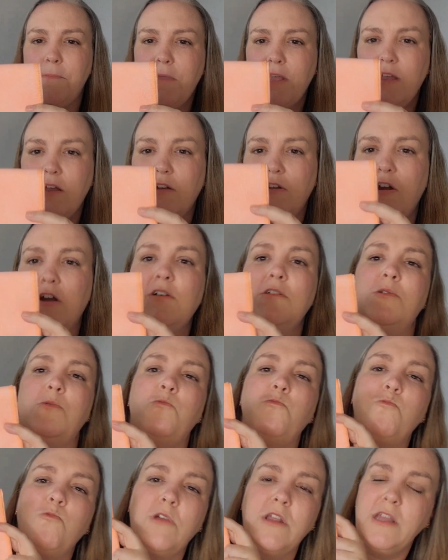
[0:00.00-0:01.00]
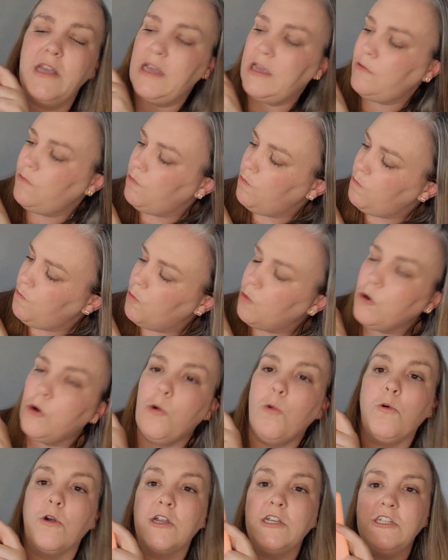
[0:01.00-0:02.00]
coming across really more
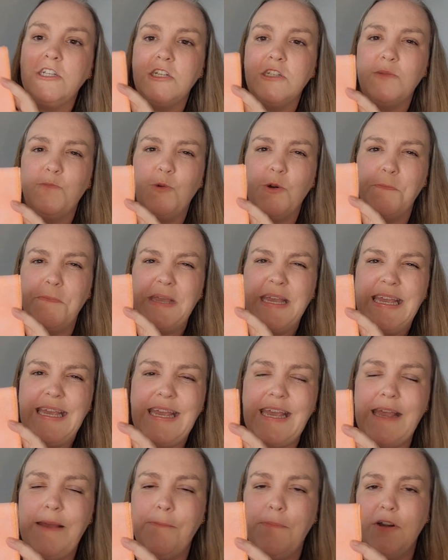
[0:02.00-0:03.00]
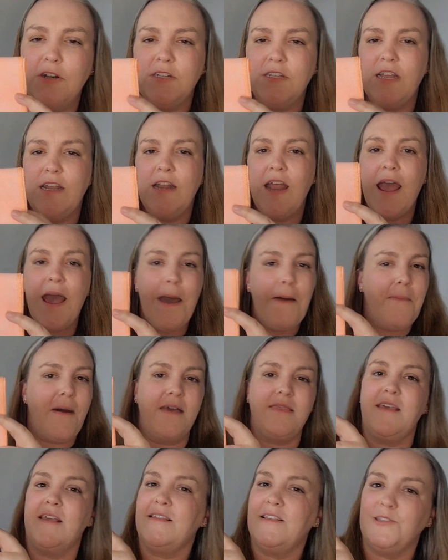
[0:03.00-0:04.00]
orange. It's more pinky in person, but
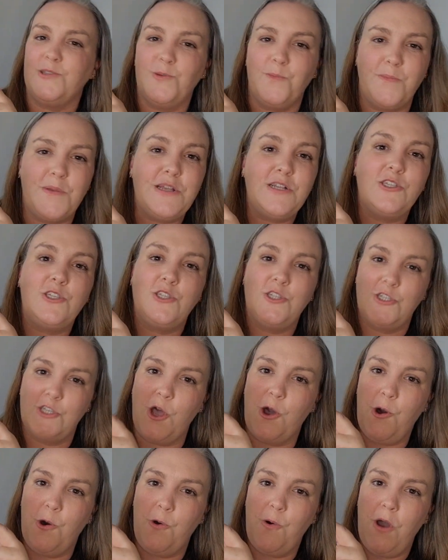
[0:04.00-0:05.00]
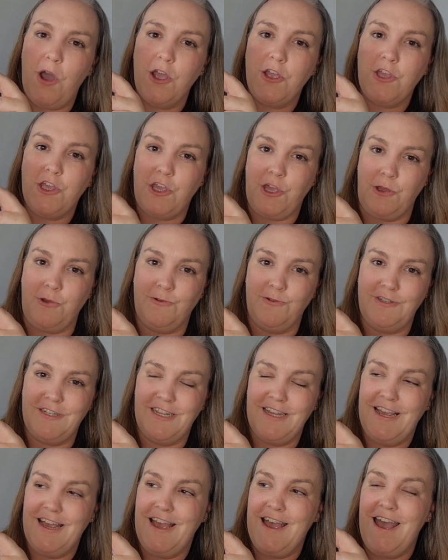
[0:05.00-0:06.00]
I think this would be so
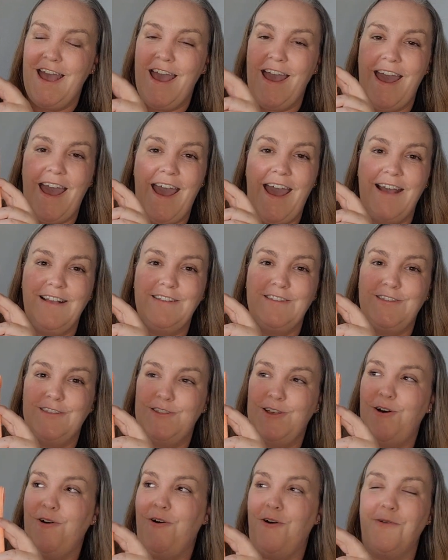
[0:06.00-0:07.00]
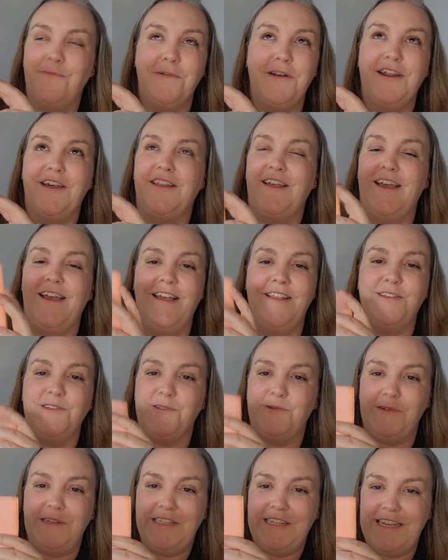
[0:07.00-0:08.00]
cute as the armadillo and the
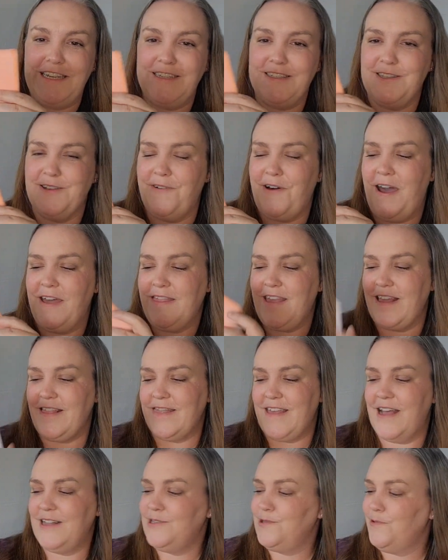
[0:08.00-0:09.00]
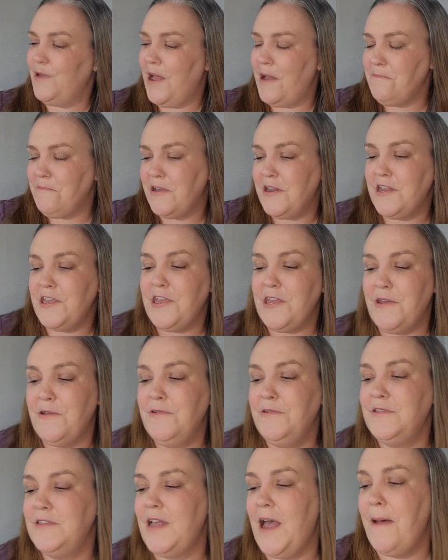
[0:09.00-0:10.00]
sweet tea. So I think that's what I'm going to
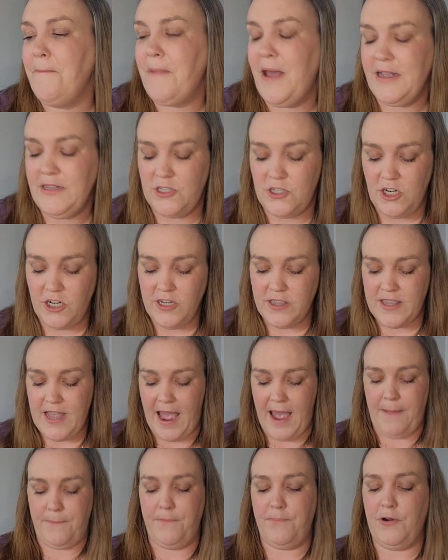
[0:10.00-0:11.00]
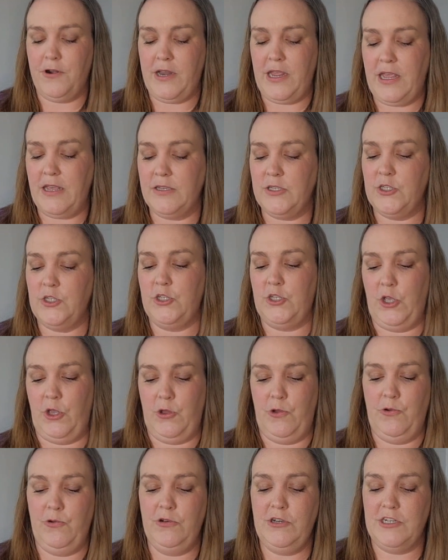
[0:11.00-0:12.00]
use. I might start that pretty
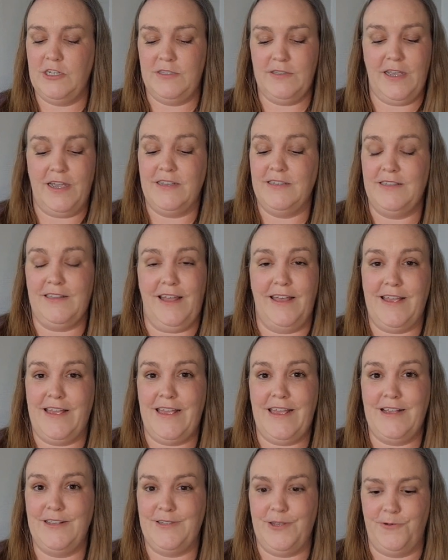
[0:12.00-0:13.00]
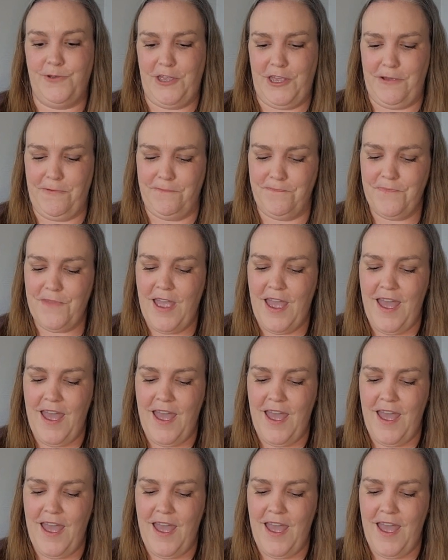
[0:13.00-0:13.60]
soon just because, like, he's so cute.